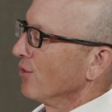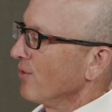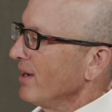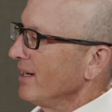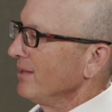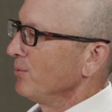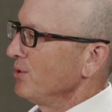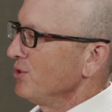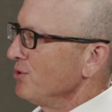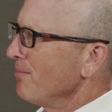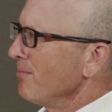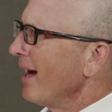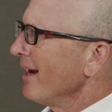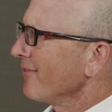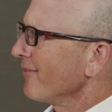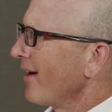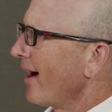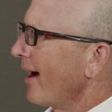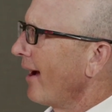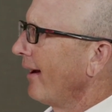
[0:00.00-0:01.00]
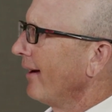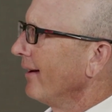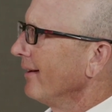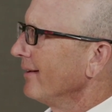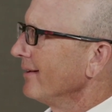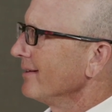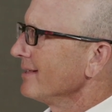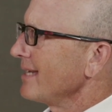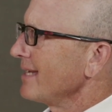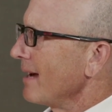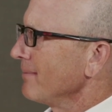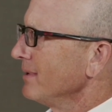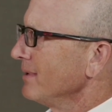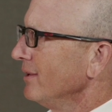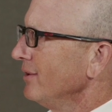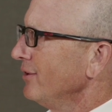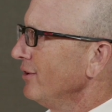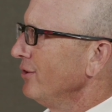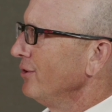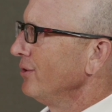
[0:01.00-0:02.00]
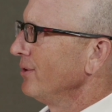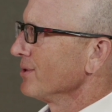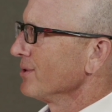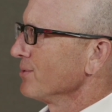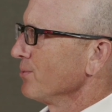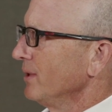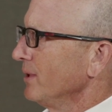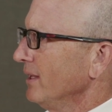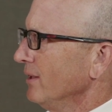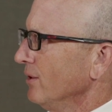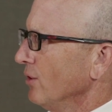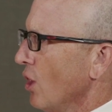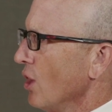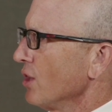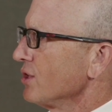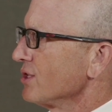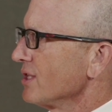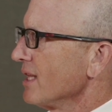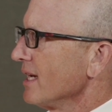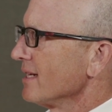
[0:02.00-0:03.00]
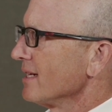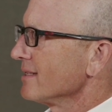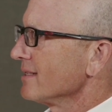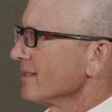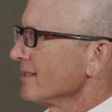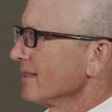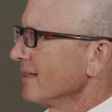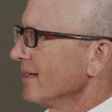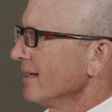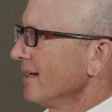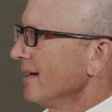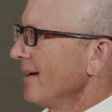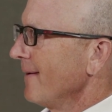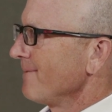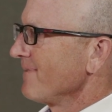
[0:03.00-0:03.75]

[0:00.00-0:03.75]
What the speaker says: And I go, Randy, would you mind if I tapped into you as we launch this?